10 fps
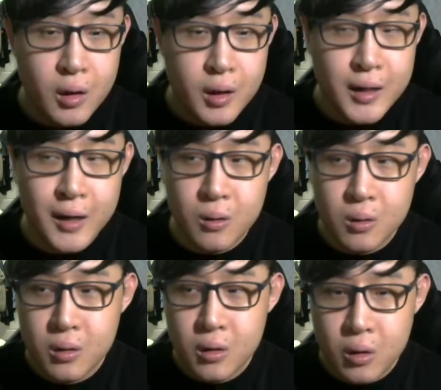Now,
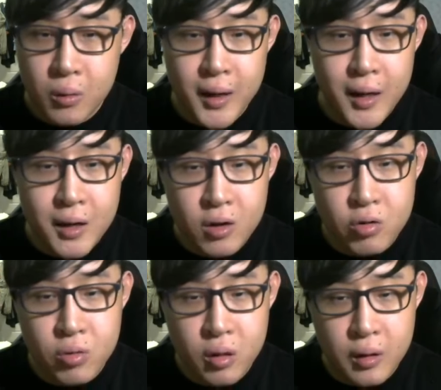why did I then
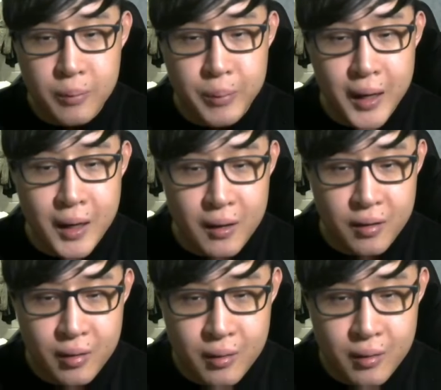choose Pakas?